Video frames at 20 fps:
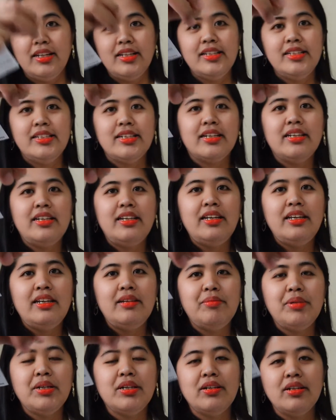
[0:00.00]
the key,
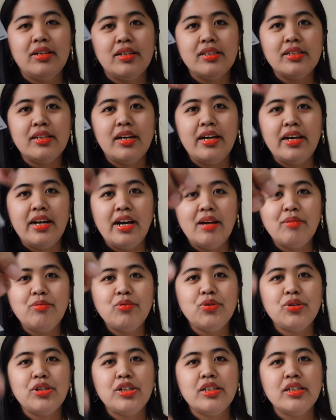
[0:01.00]
because I have
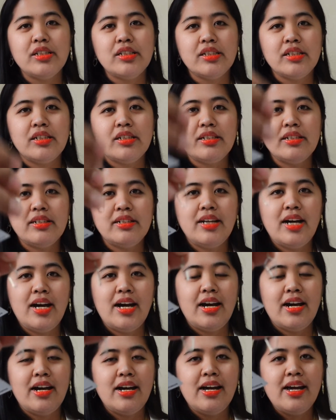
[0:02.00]
to insert
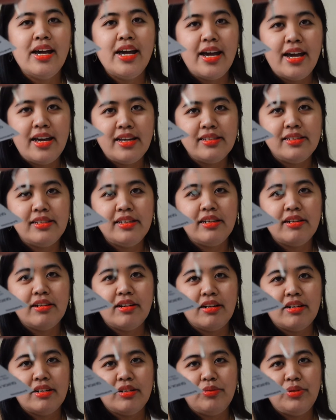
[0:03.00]
the SD card,